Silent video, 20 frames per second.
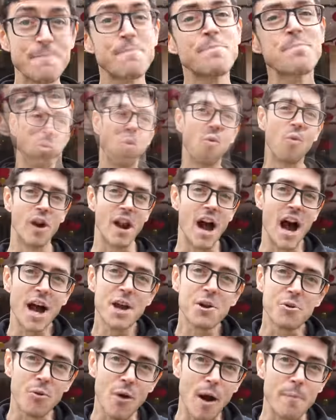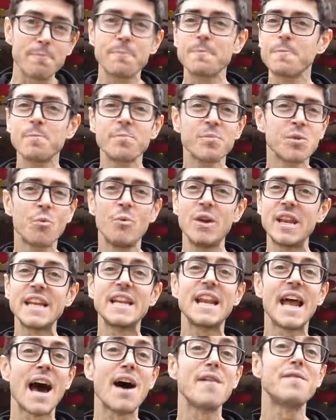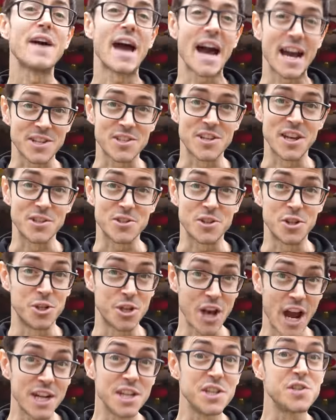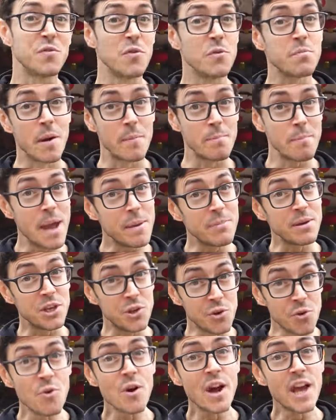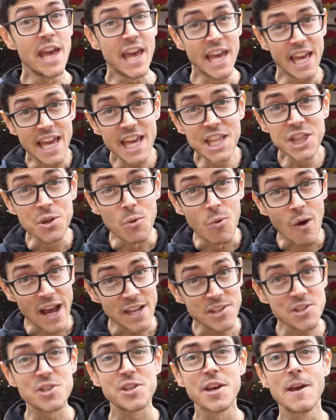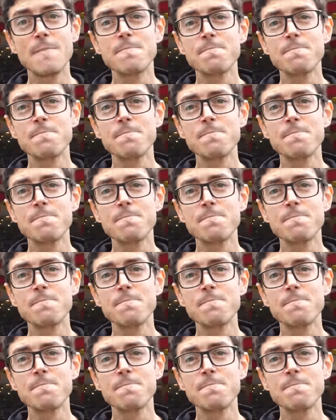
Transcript: So where I grew up, we didn't have access to Chinese food, but maybe you, in the West,